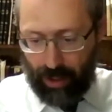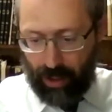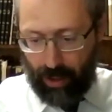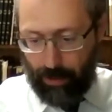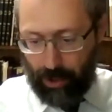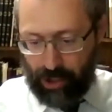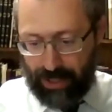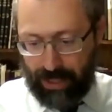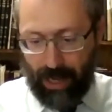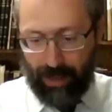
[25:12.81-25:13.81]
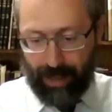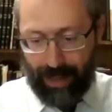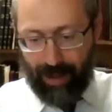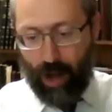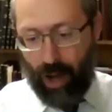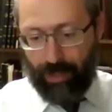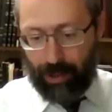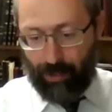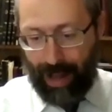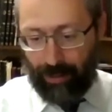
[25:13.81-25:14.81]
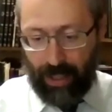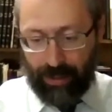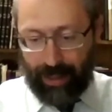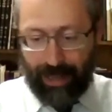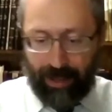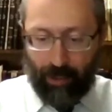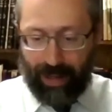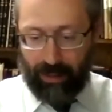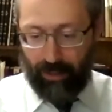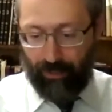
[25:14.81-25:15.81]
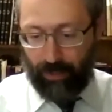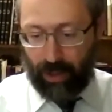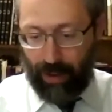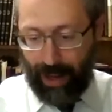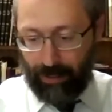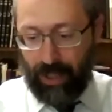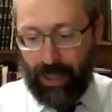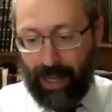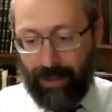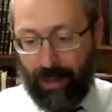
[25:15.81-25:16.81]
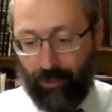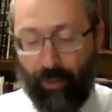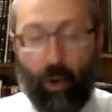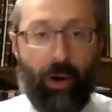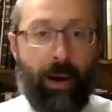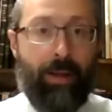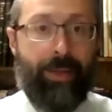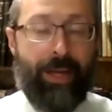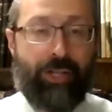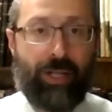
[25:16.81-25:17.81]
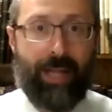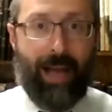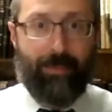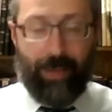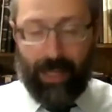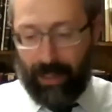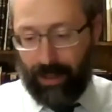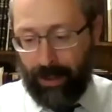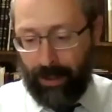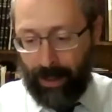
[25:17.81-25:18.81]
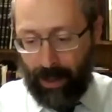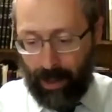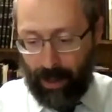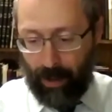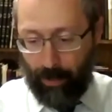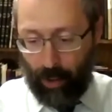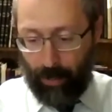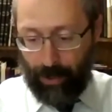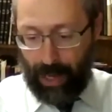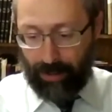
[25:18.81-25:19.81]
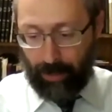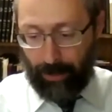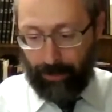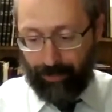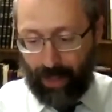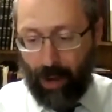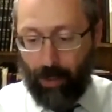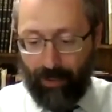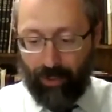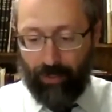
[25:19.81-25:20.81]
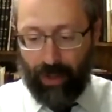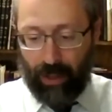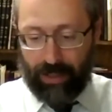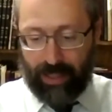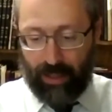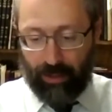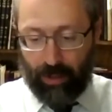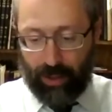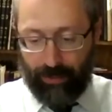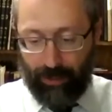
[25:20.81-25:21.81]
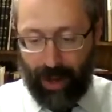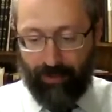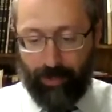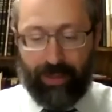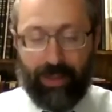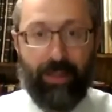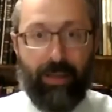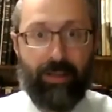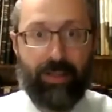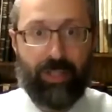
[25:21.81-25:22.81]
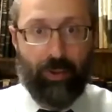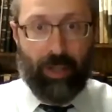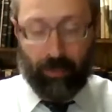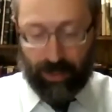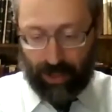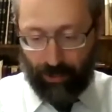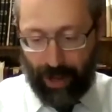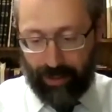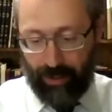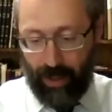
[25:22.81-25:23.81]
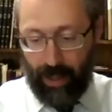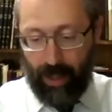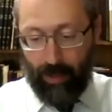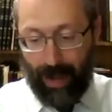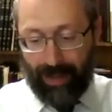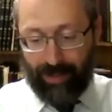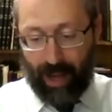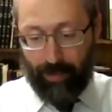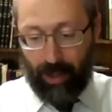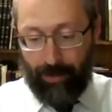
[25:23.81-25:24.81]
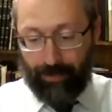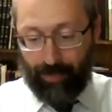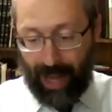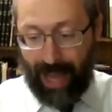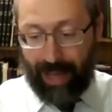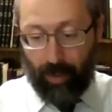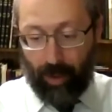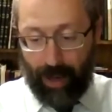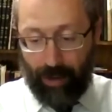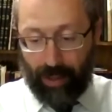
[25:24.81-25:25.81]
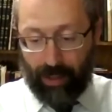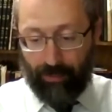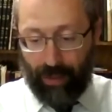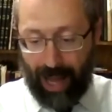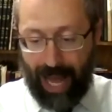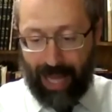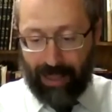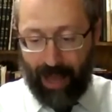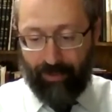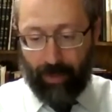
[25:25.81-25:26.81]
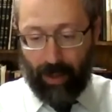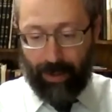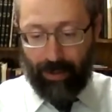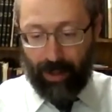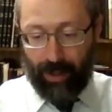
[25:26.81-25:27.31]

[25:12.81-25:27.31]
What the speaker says: bushes. They're not on the ground. They're not directly from the ground, and therefore they should not be bar priyadam. However, but the student was correct. My timer, hi gamar peri, hi lav gamar peri.